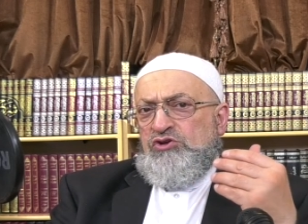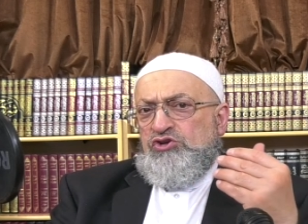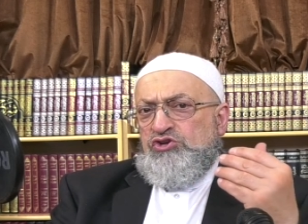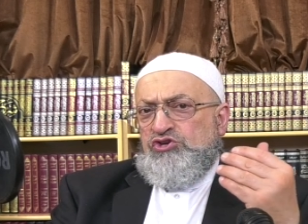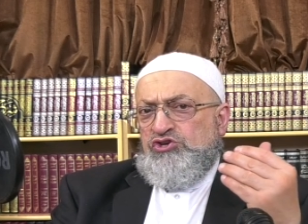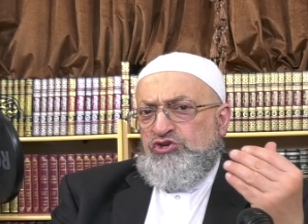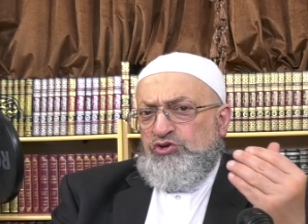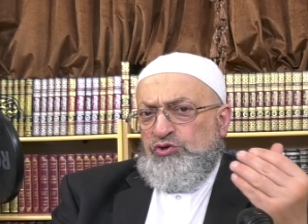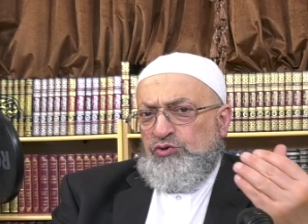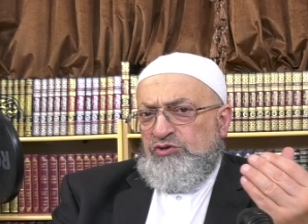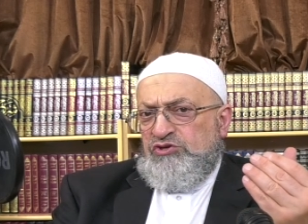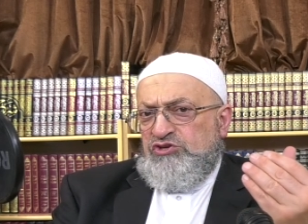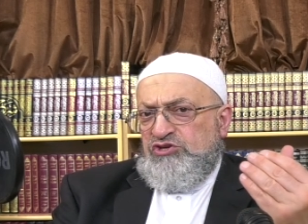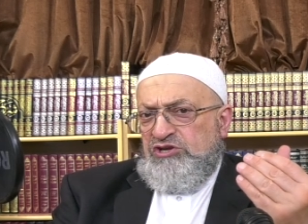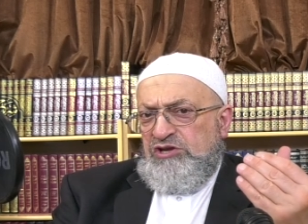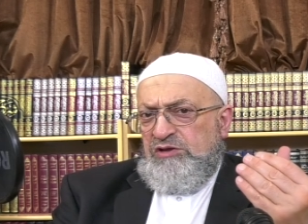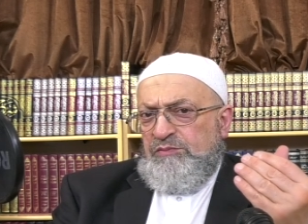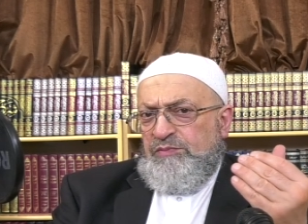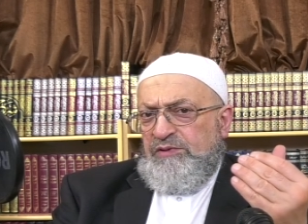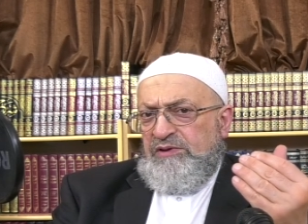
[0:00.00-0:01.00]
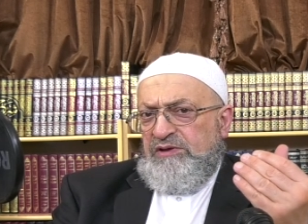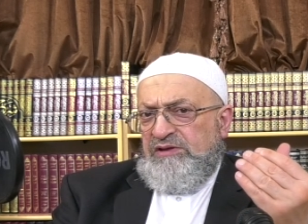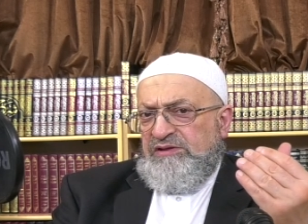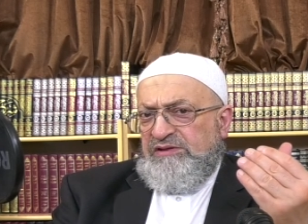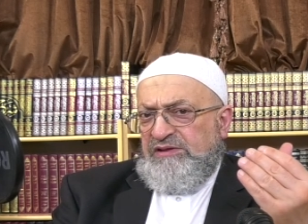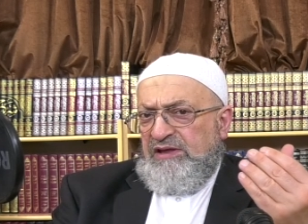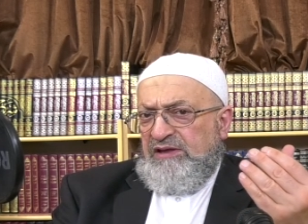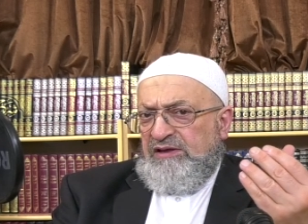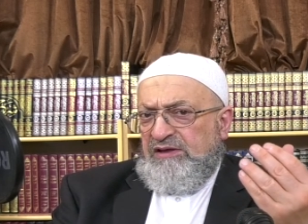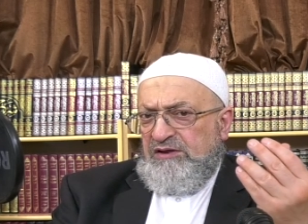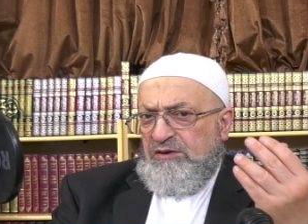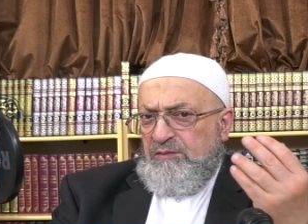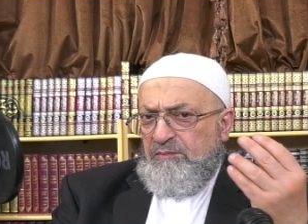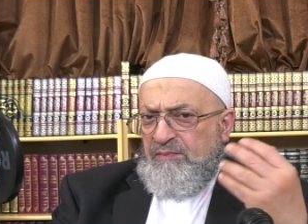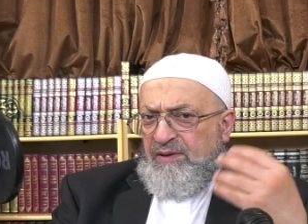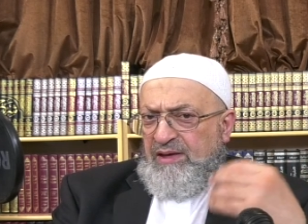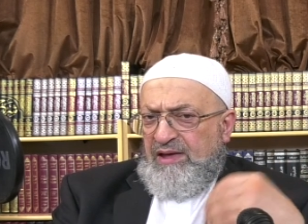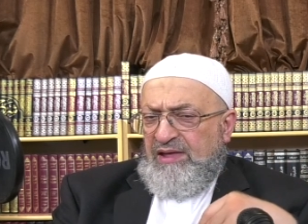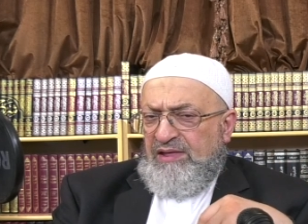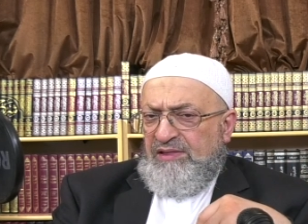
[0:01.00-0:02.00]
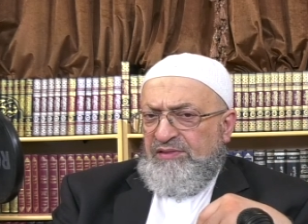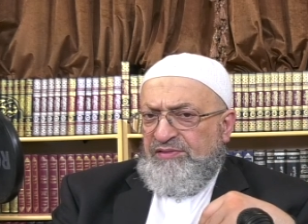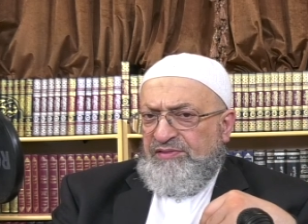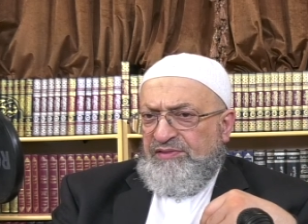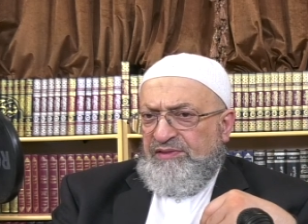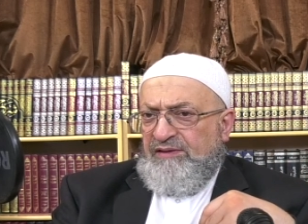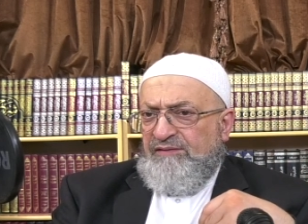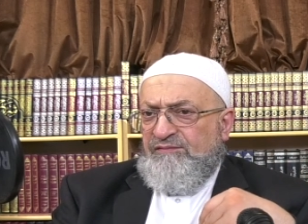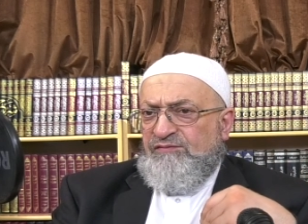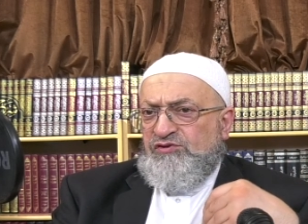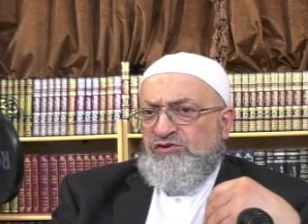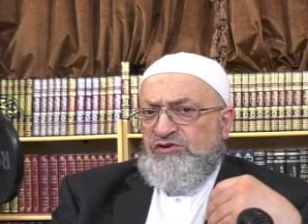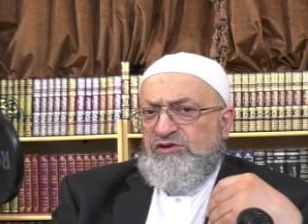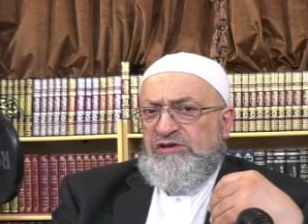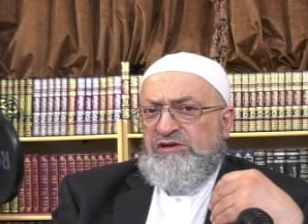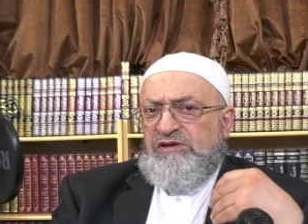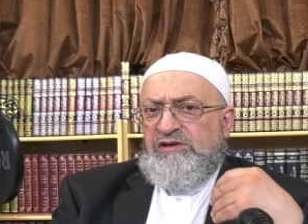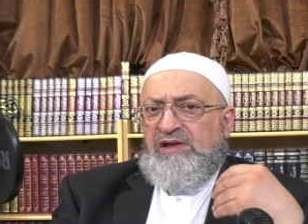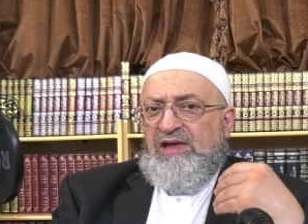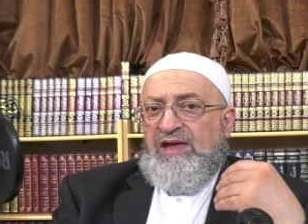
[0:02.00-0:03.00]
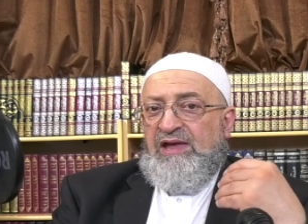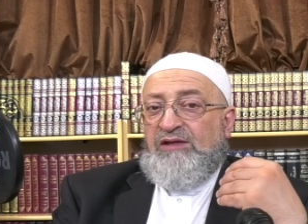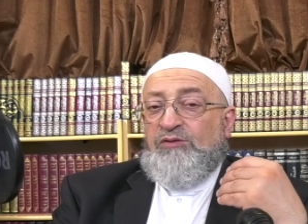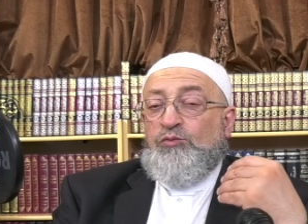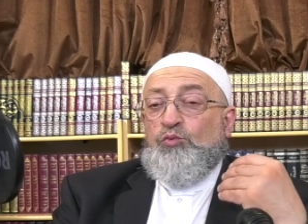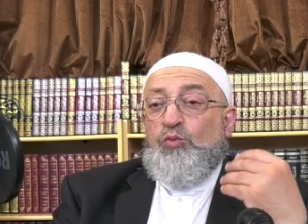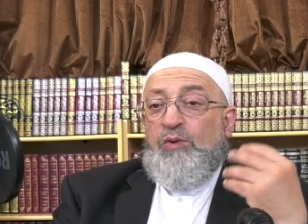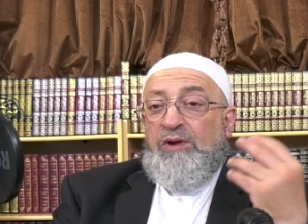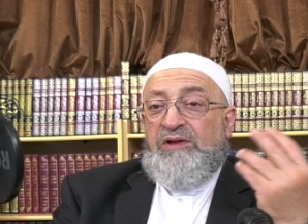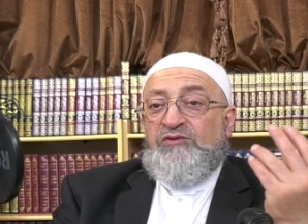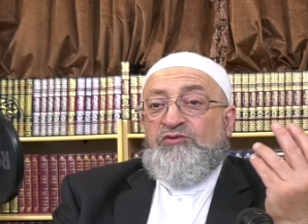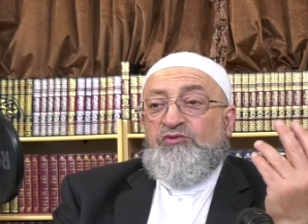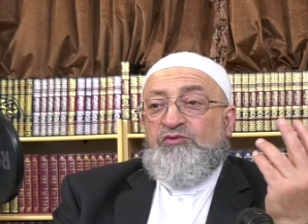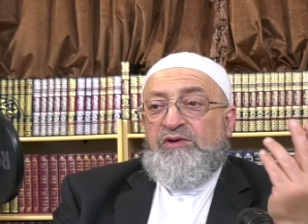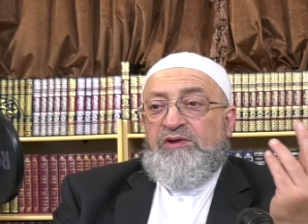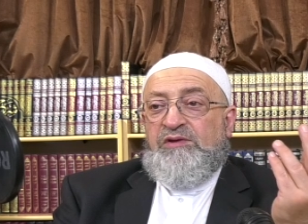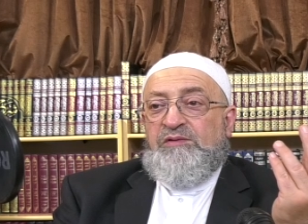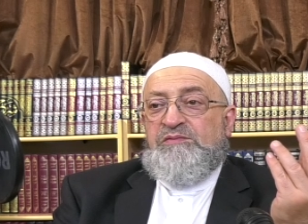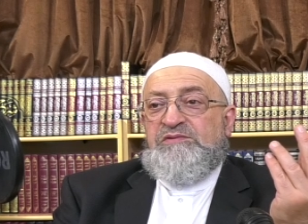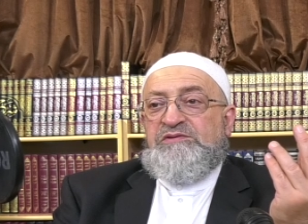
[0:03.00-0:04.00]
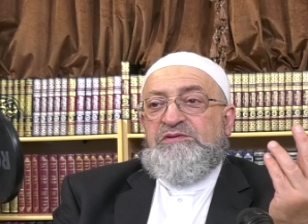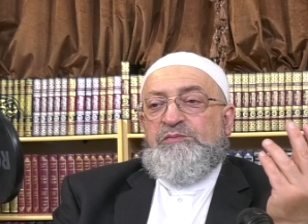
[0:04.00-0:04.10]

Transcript: Should she be taken a bath if she had wet dreams?